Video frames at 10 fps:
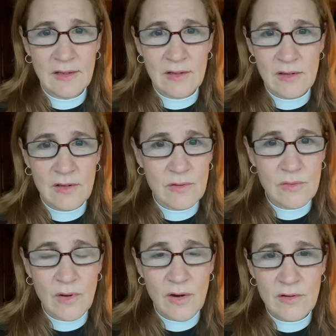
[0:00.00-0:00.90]

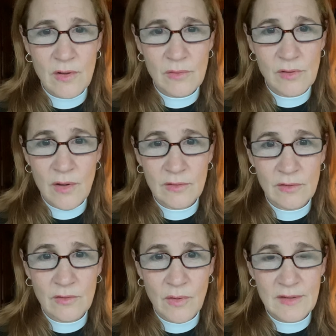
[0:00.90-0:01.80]
You are no longer
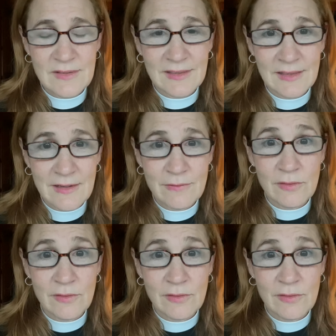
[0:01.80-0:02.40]
going to live